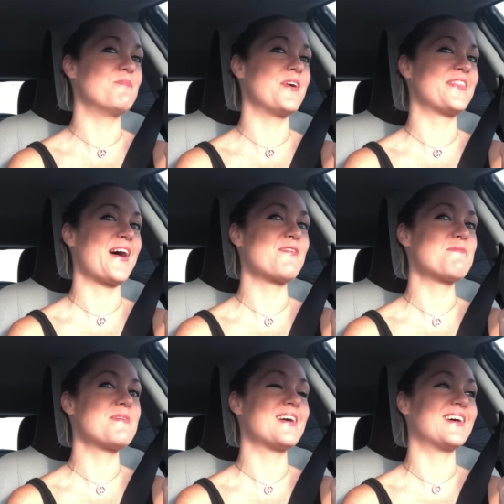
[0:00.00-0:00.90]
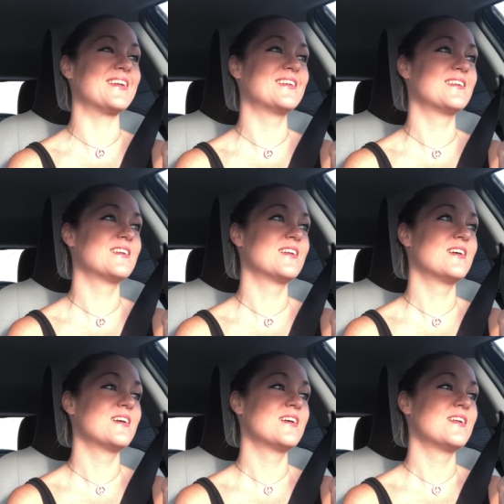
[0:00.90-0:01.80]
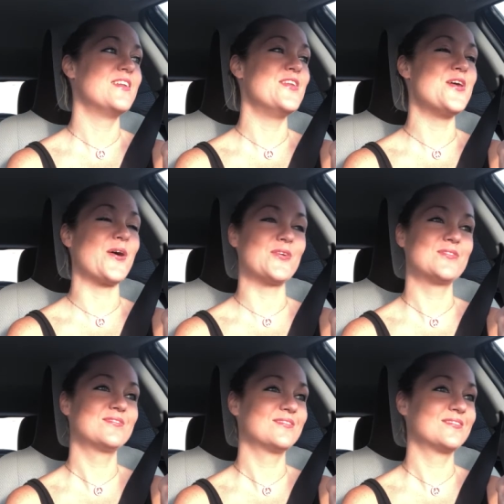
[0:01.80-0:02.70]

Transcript: but that would be it. Lost, right? No.